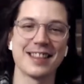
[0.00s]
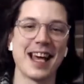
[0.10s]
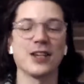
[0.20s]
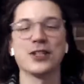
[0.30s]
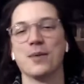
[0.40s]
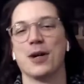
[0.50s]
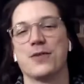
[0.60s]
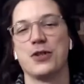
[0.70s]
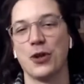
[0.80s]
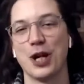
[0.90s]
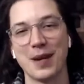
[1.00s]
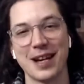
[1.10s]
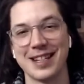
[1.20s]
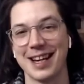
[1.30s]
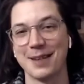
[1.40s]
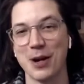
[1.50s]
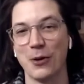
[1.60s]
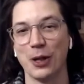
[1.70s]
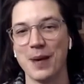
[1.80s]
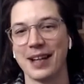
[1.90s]
Thank you so much for joining me and telling me
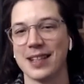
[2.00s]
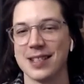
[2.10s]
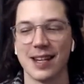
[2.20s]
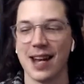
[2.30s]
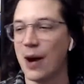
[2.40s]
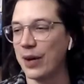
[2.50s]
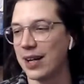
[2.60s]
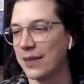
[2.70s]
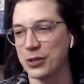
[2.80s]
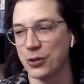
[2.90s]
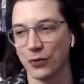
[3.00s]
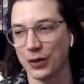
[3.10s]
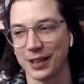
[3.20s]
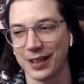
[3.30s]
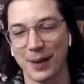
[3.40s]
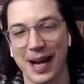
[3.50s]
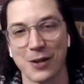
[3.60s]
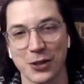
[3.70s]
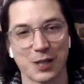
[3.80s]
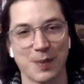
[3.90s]
all about this. And now we're going to have to talk for another couple of hours
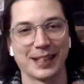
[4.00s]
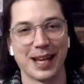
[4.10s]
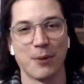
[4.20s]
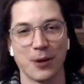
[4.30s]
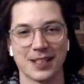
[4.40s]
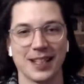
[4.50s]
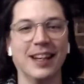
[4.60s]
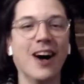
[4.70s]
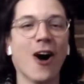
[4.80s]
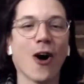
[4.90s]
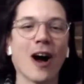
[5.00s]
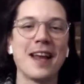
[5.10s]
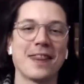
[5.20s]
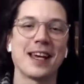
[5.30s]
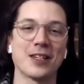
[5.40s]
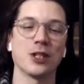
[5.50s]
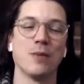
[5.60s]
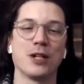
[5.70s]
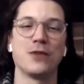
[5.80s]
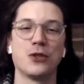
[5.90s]
just about that box there. All right, thank you so
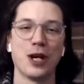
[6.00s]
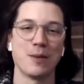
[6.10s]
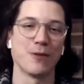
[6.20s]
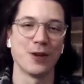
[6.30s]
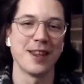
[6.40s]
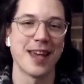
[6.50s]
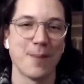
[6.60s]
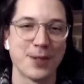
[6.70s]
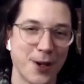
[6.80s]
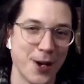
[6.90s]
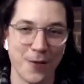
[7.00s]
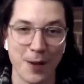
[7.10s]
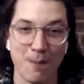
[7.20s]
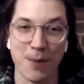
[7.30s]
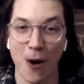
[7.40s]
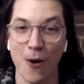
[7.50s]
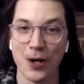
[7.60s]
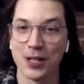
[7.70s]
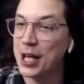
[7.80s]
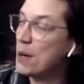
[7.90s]
much for joining me for another episode of the
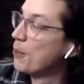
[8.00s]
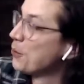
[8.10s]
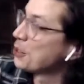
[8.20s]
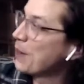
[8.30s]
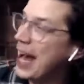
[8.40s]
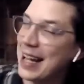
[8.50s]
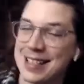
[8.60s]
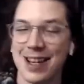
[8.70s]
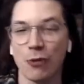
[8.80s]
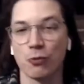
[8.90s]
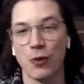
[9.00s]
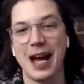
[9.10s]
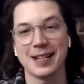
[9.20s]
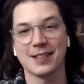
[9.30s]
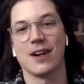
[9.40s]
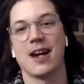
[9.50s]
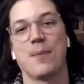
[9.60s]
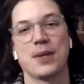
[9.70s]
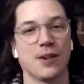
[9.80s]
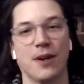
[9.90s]
bonus Booster Packs Rare Slot
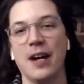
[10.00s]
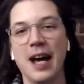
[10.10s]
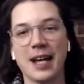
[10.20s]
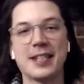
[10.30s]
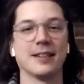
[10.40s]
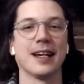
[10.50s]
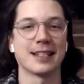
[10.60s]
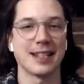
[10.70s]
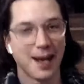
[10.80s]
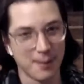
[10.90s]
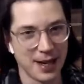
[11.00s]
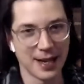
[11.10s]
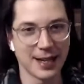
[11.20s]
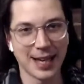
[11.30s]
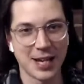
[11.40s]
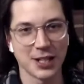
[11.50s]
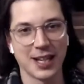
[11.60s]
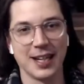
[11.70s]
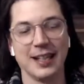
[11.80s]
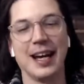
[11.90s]
episode. Until next time, catch you
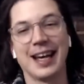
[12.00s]
later.